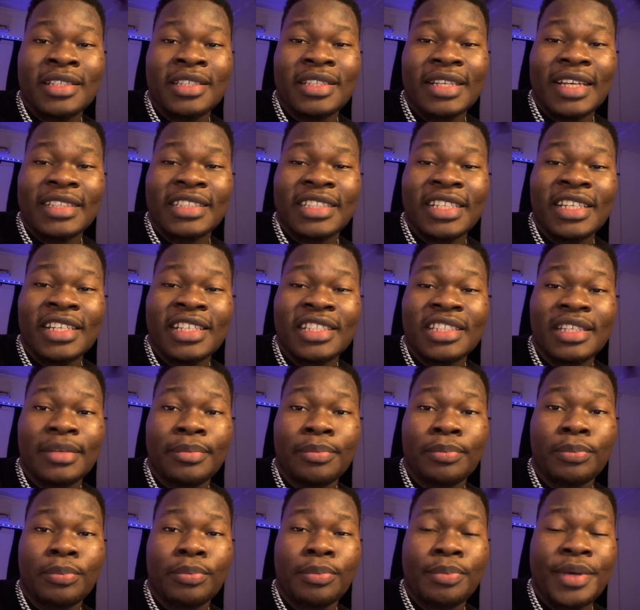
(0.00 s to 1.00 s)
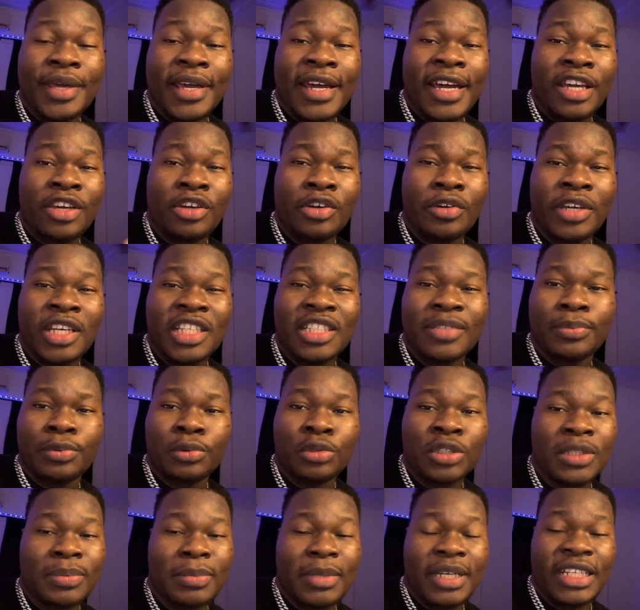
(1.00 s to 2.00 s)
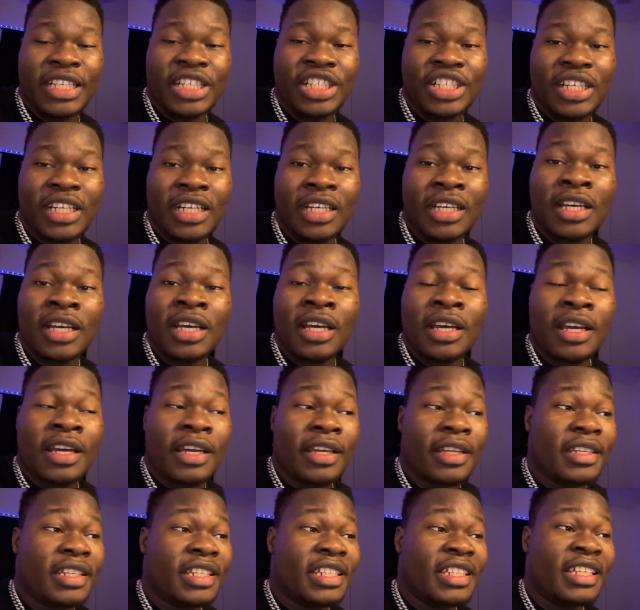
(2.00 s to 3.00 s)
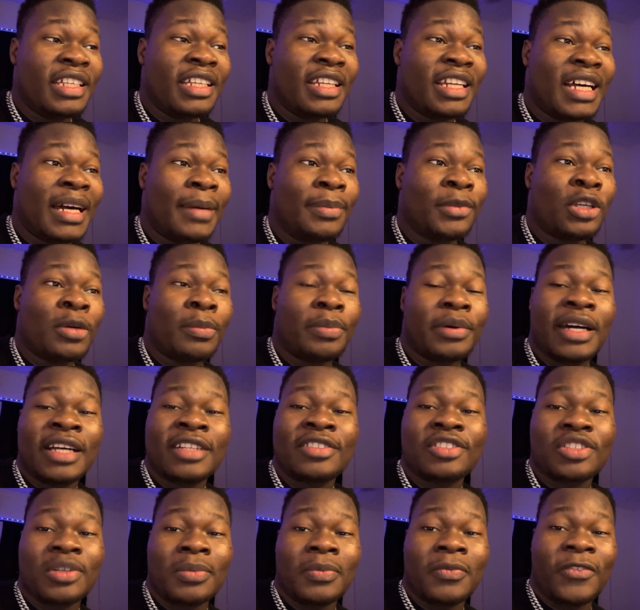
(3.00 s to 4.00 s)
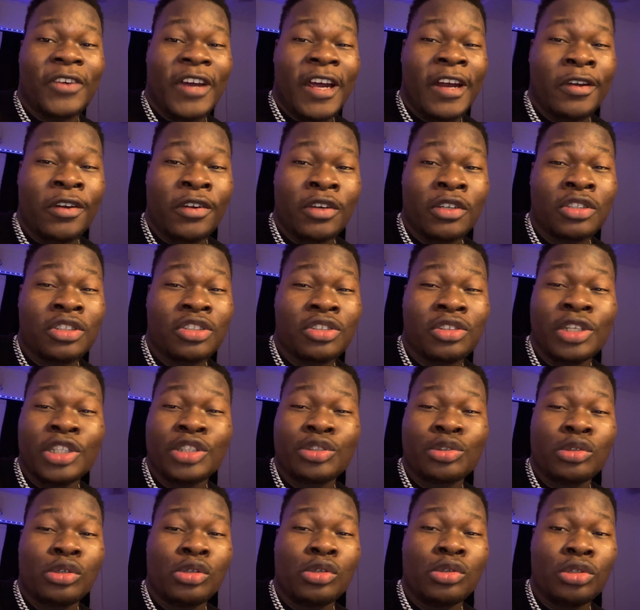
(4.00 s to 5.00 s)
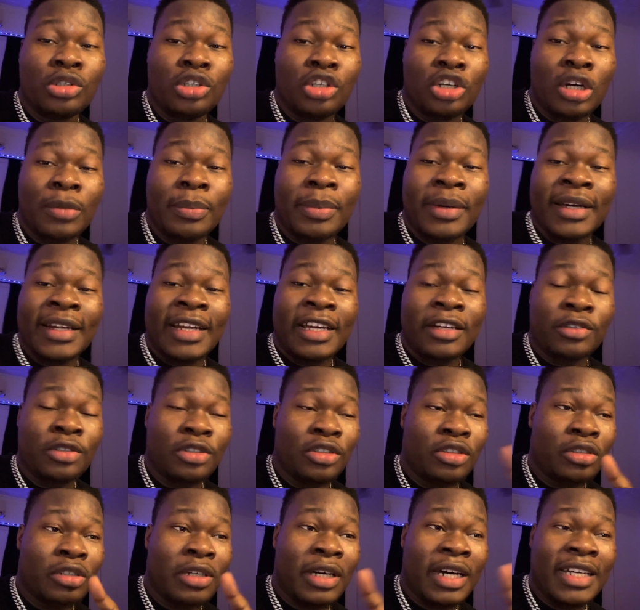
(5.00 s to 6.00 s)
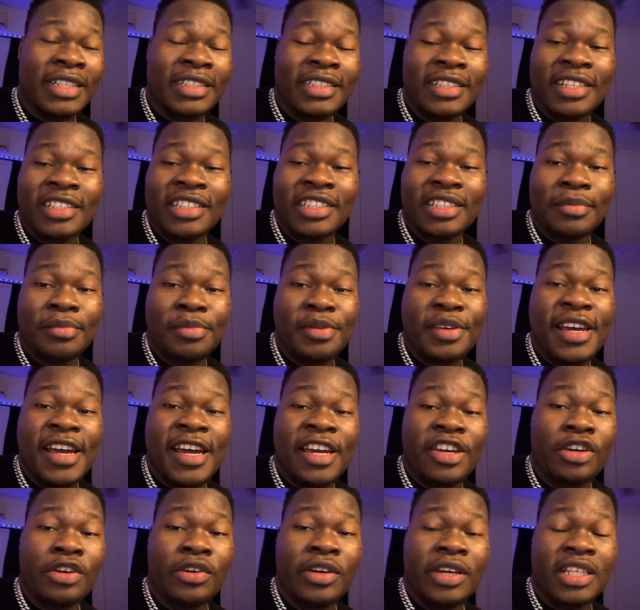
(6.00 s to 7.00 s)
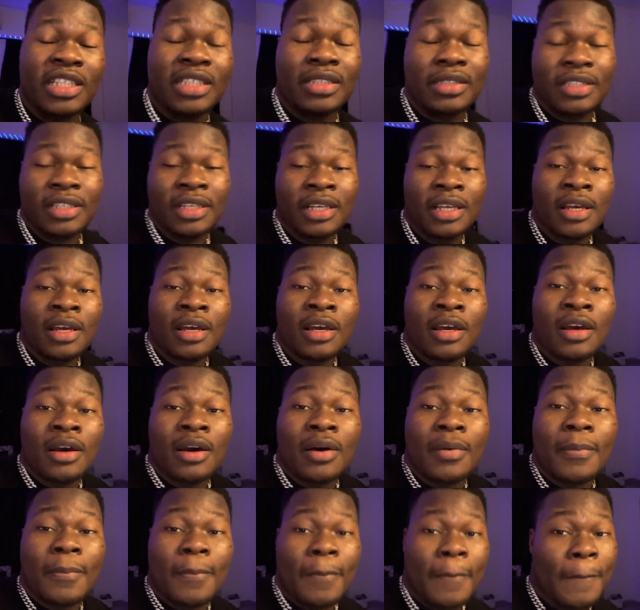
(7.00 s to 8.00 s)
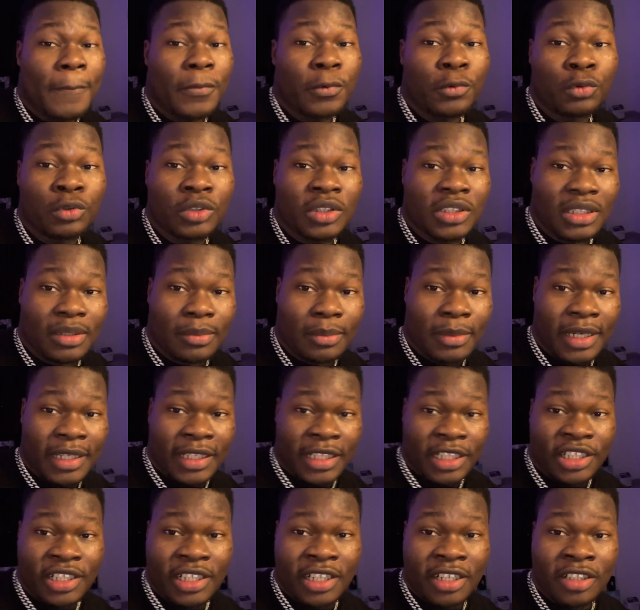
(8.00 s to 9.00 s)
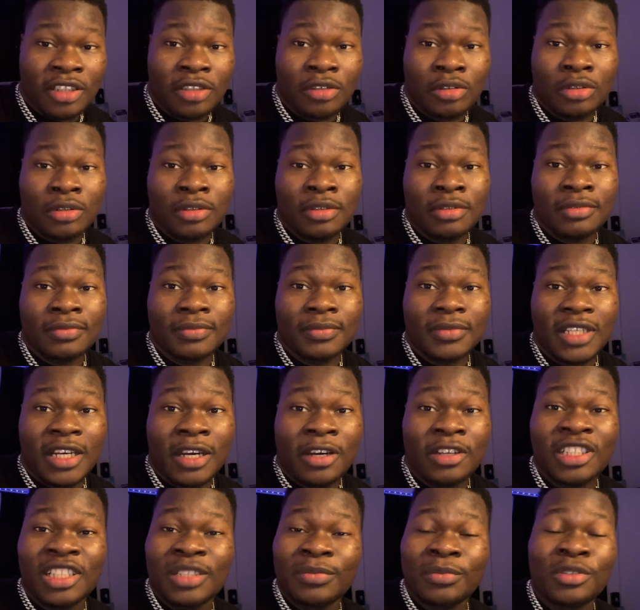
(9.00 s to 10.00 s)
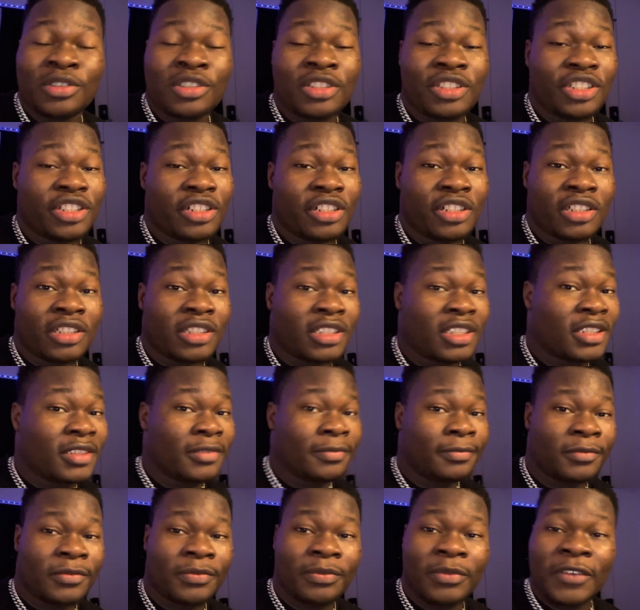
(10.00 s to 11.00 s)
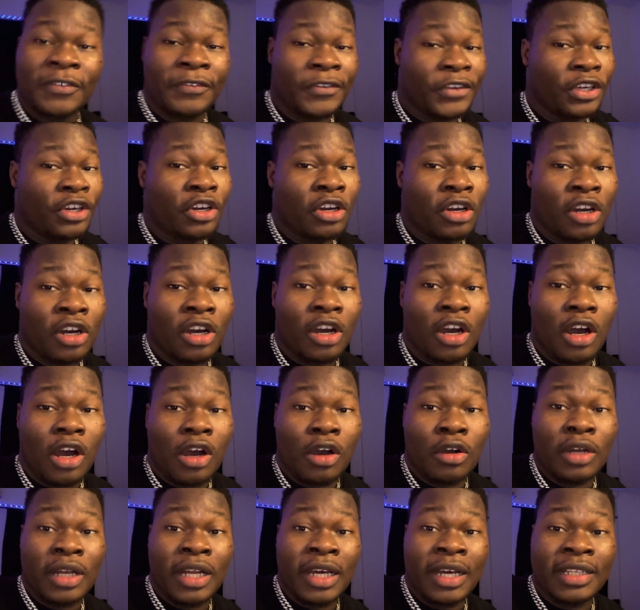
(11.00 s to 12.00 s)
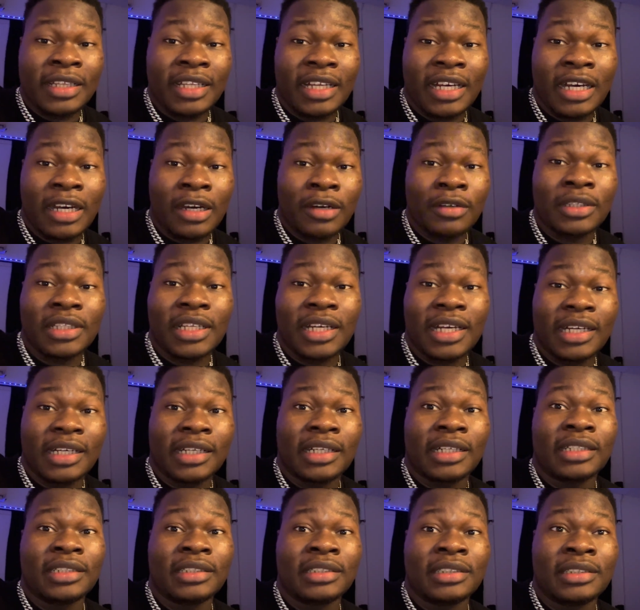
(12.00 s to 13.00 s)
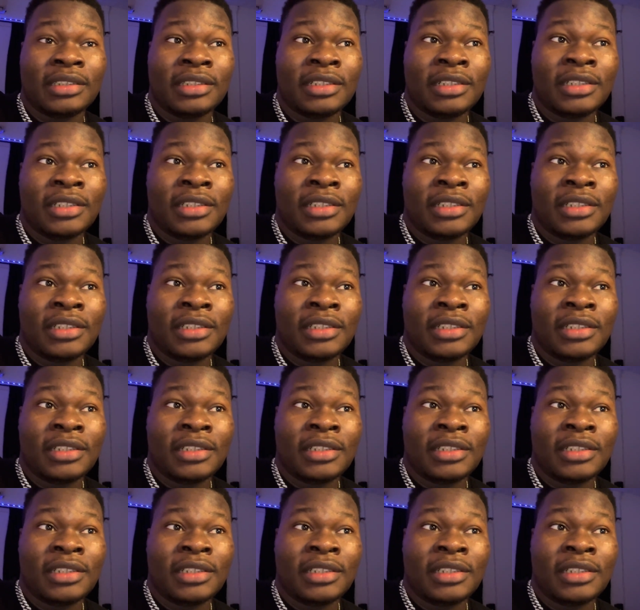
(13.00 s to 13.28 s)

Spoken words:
I think is a BIOS boot manager. The laptop had some virus, so it wouldn't load up, and I could not access the BIOS boot manager. So I was able to just figure all that out, and